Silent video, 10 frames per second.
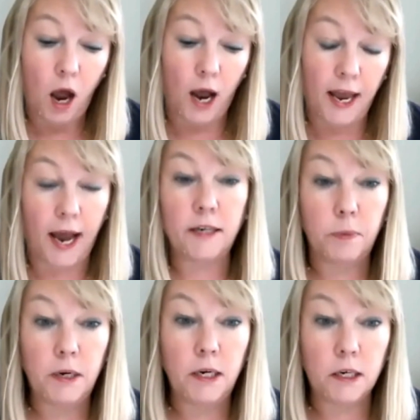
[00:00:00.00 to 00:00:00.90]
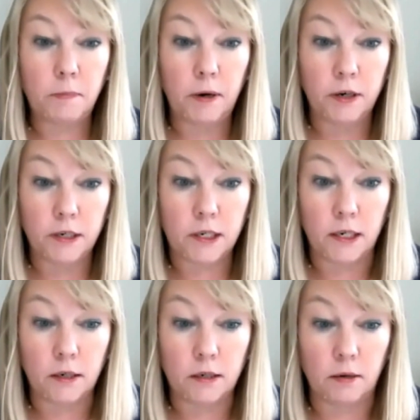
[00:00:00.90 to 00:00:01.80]
had been
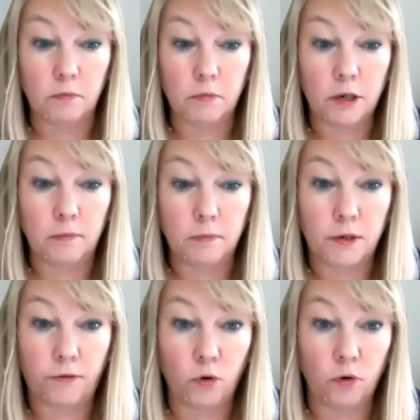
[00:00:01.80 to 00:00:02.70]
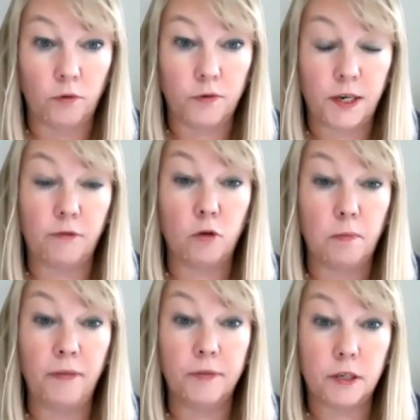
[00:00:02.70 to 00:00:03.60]
experiencing symptoms for several
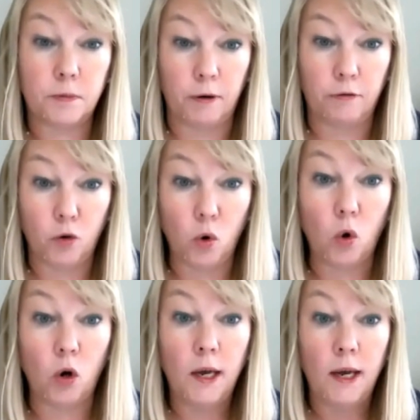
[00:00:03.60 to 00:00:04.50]
months before